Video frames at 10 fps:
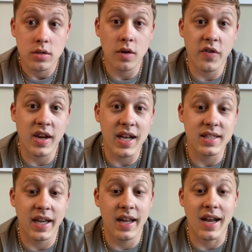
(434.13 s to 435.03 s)
So for the
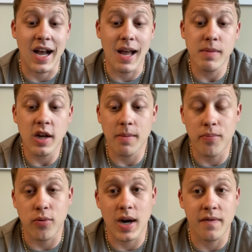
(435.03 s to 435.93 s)
next hand, I'm going to
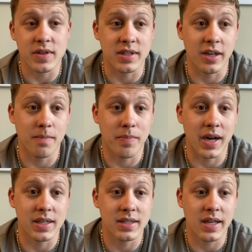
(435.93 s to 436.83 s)
preface it
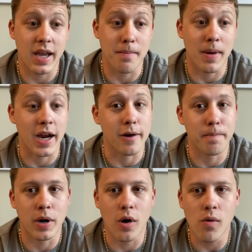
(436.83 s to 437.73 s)
by saying my
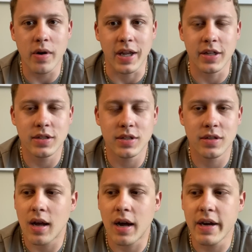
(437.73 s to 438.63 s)
opponent,
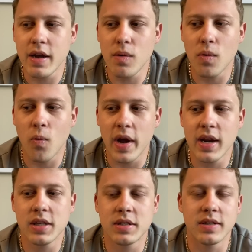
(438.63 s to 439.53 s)
I didn't
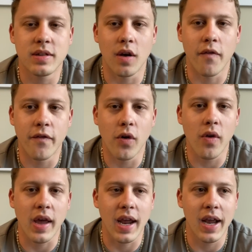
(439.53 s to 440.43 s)
witness the
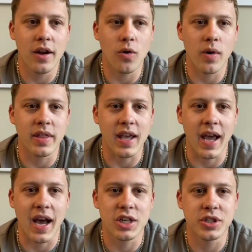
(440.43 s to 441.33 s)
full hand or the
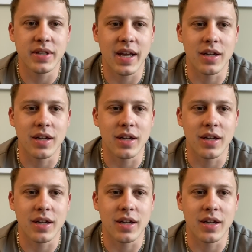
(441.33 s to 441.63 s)
action that